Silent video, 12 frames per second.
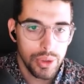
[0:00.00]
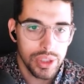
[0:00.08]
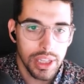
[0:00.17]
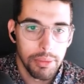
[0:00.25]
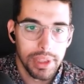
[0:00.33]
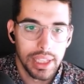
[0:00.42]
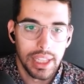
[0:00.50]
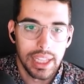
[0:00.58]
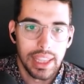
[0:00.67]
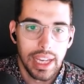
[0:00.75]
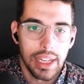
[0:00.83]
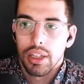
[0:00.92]
something like
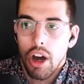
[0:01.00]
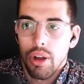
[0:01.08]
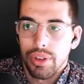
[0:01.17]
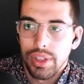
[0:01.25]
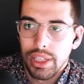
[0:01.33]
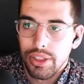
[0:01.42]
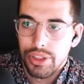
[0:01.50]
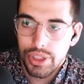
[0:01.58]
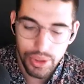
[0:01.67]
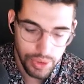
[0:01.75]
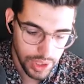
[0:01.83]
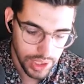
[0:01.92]
that, all you need to
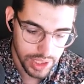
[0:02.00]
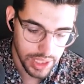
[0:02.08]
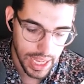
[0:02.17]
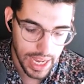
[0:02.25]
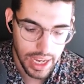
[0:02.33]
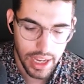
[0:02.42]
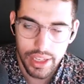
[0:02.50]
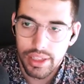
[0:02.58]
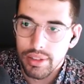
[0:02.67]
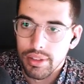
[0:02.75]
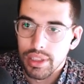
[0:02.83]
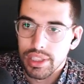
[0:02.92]
do is add
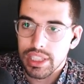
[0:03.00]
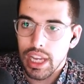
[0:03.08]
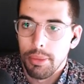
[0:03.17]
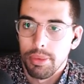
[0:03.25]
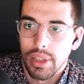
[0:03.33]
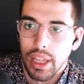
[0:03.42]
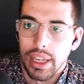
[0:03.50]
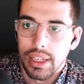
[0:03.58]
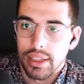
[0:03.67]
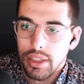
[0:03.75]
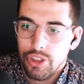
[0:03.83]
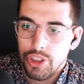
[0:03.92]
a step
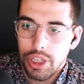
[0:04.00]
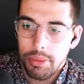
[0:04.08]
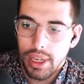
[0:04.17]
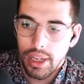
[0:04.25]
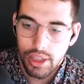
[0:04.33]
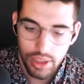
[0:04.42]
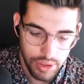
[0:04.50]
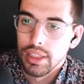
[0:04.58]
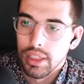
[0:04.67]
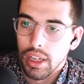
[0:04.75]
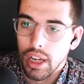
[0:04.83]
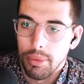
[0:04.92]
like Gmail
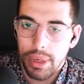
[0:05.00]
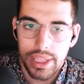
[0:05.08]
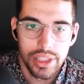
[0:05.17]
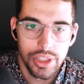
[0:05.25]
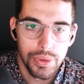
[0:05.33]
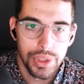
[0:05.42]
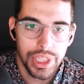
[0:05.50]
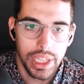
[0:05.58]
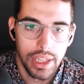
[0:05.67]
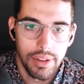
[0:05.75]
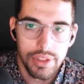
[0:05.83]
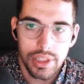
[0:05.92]
on message
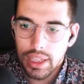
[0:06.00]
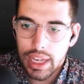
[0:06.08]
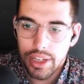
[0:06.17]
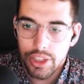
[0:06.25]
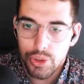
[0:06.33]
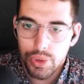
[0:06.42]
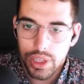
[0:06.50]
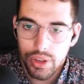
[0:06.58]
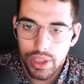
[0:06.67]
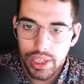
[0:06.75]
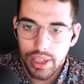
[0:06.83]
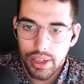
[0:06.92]
received, add a
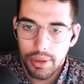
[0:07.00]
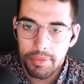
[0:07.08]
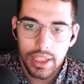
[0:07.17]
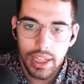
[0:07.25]
trigger here,